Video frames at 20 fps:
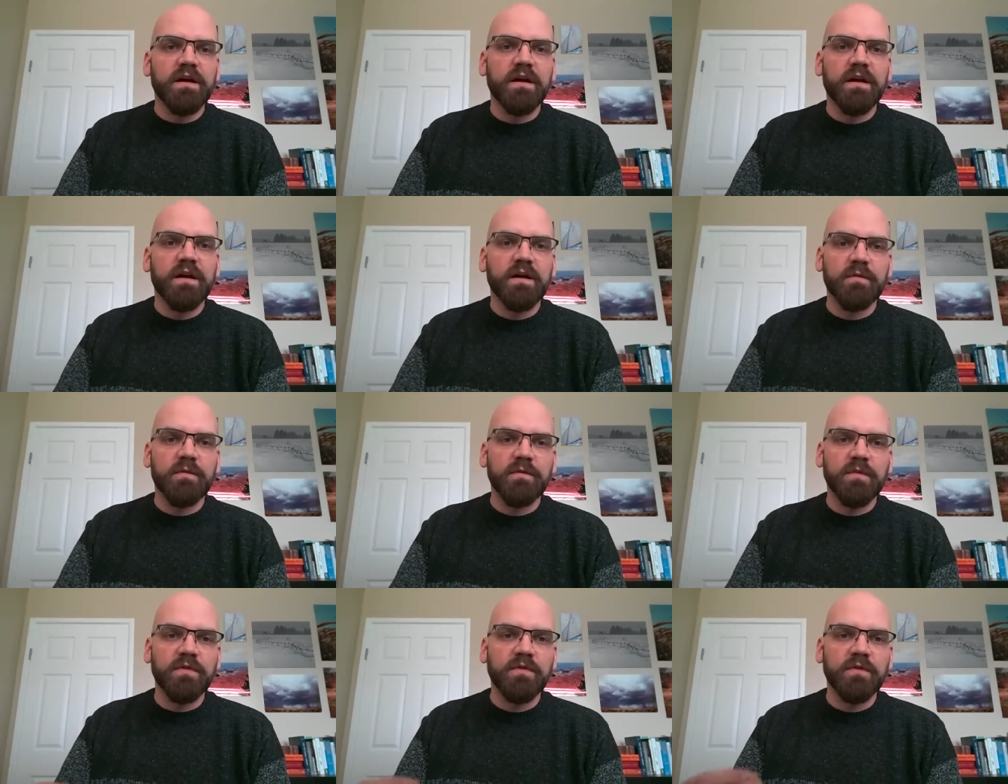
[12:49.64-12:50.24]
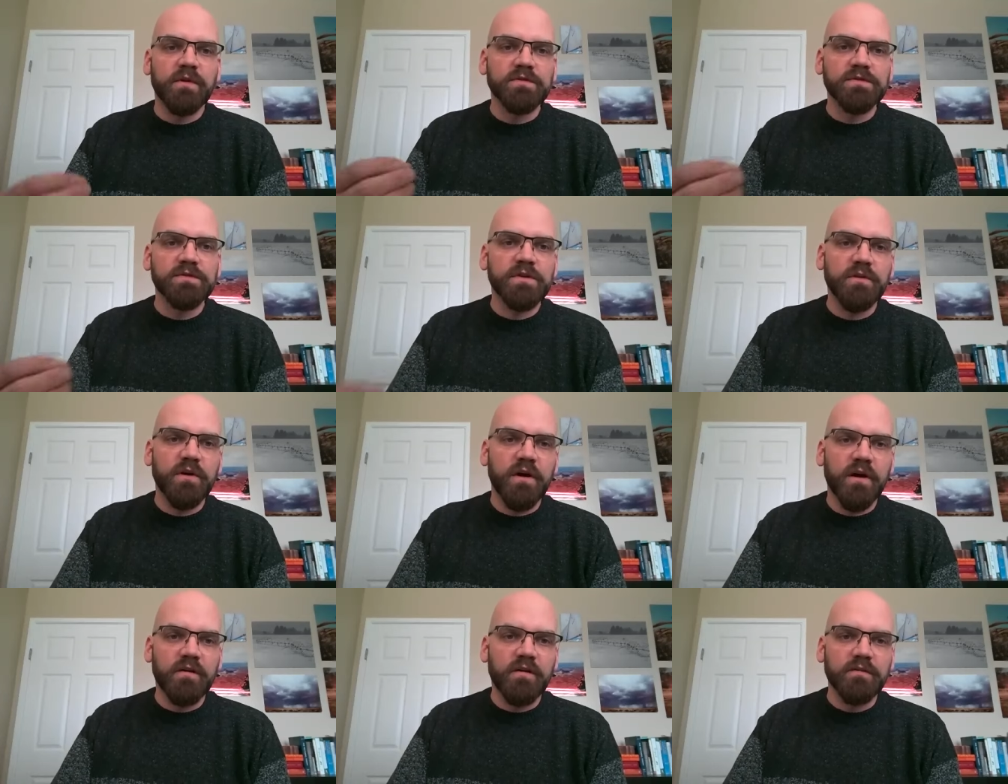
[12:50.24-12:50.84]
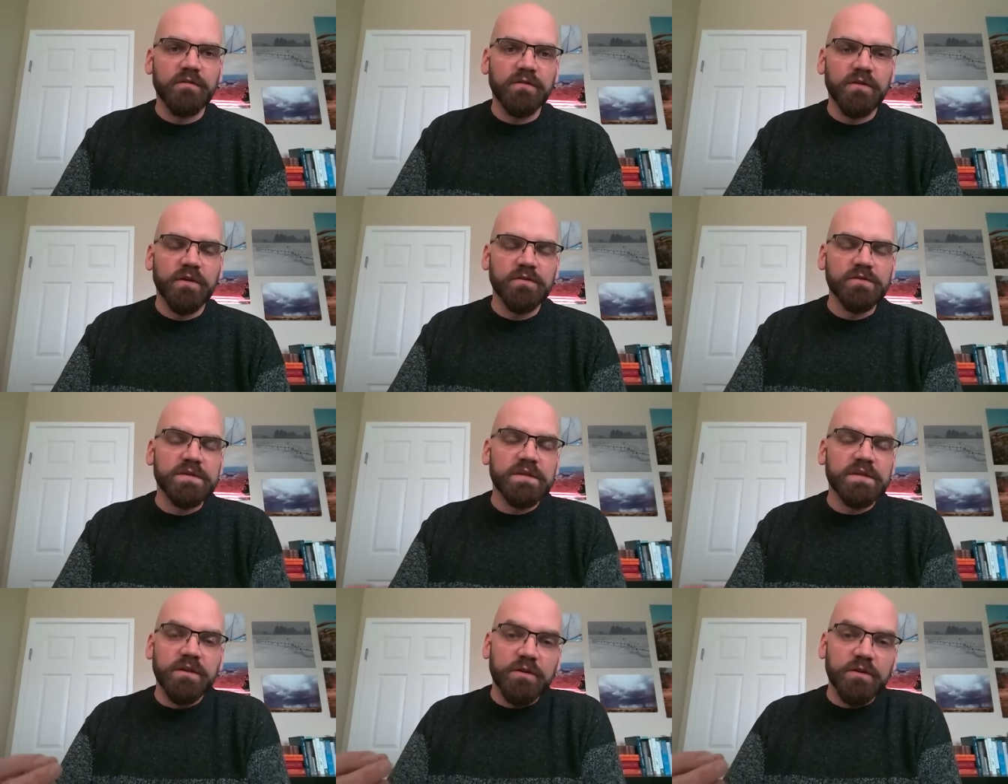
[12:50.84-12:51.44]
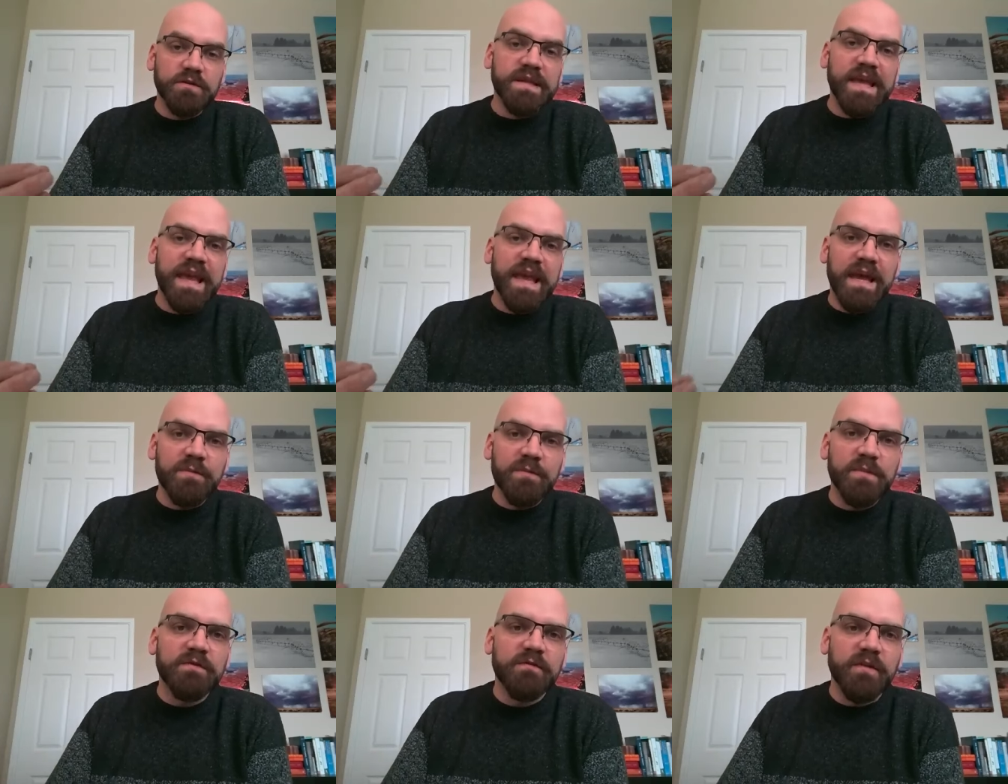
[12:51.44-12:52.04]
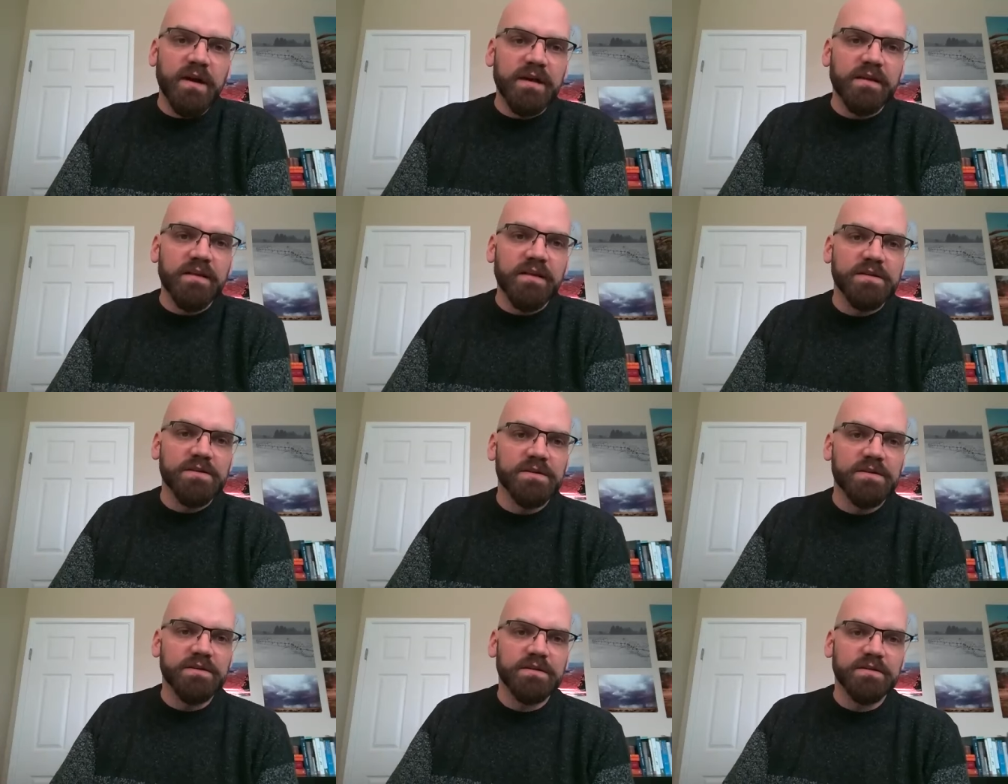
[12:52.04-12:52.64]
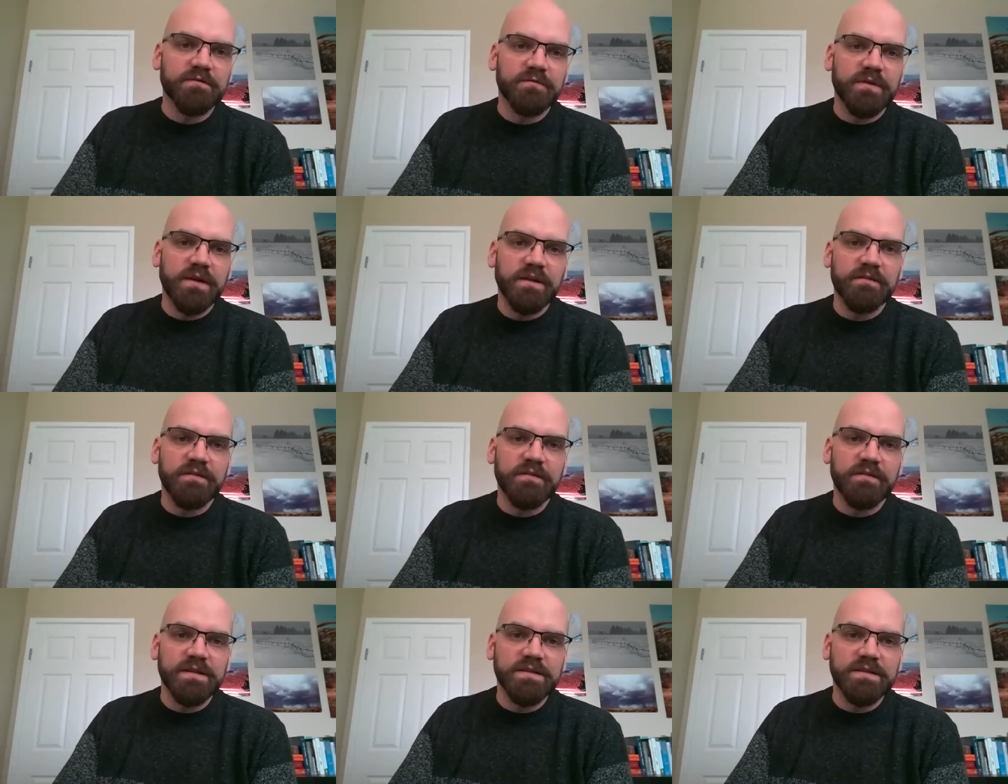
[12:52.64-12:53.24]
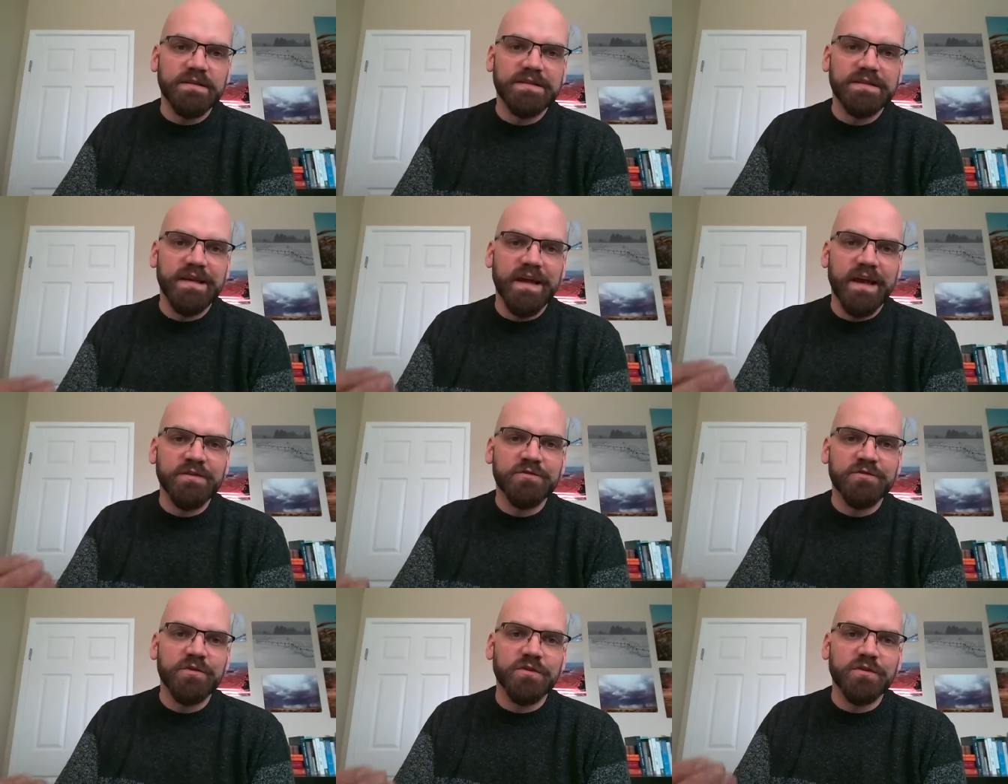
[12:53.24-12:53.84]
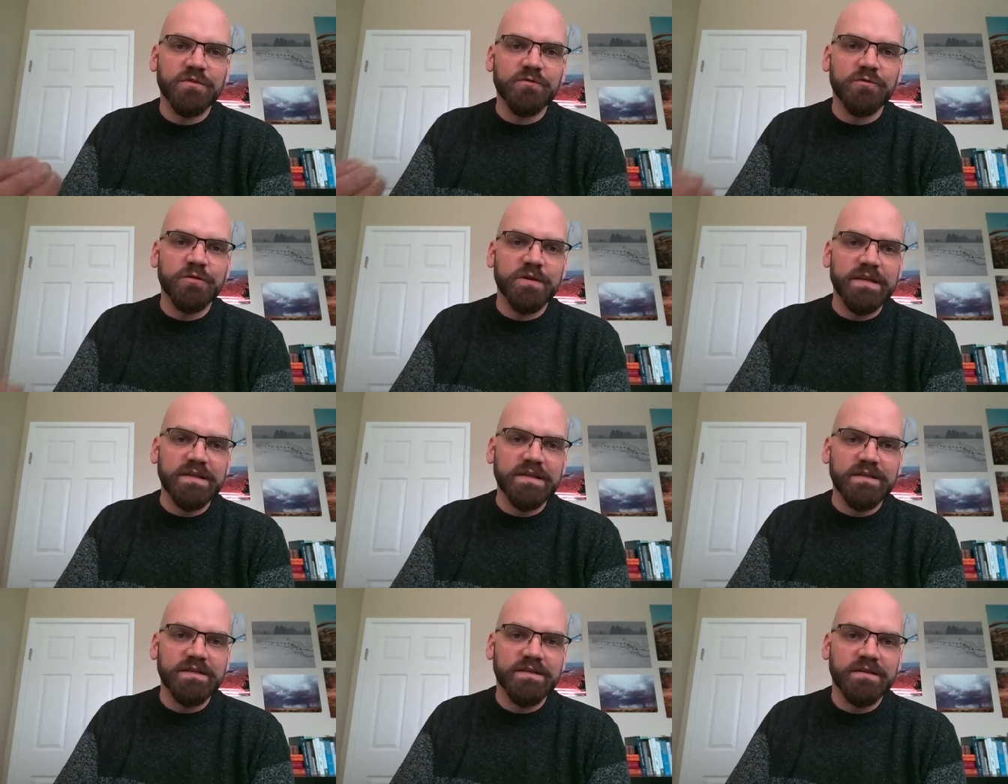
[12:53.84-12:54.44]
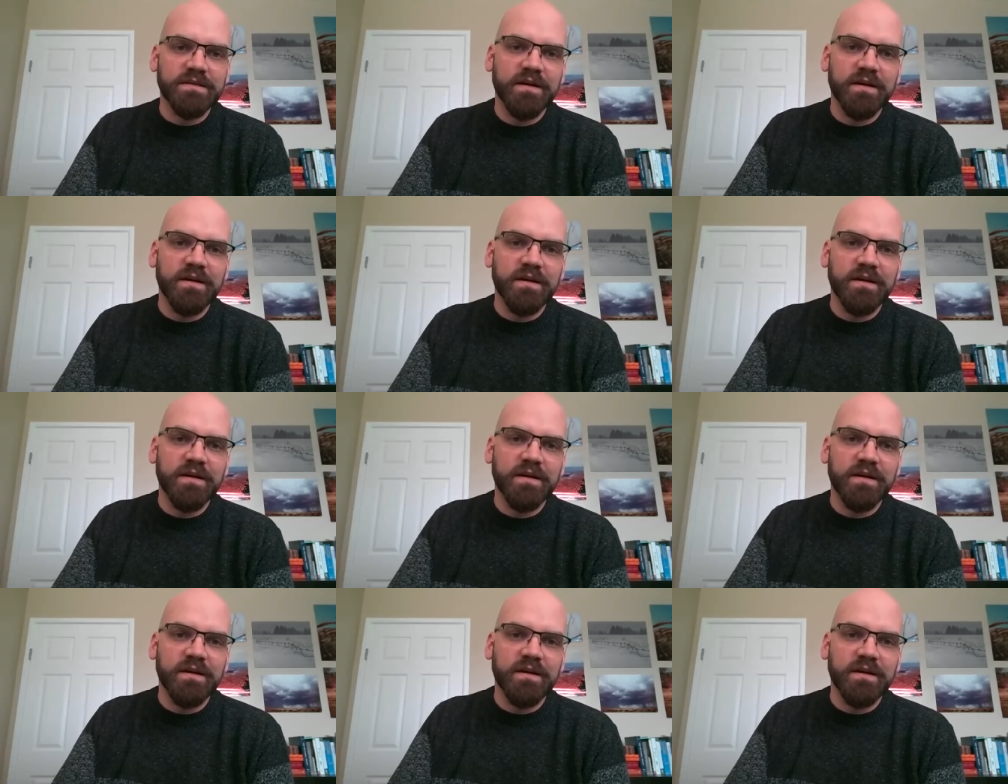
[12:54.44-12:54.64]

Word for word: um, those are all those those can be violations of relevance. It's extra noise.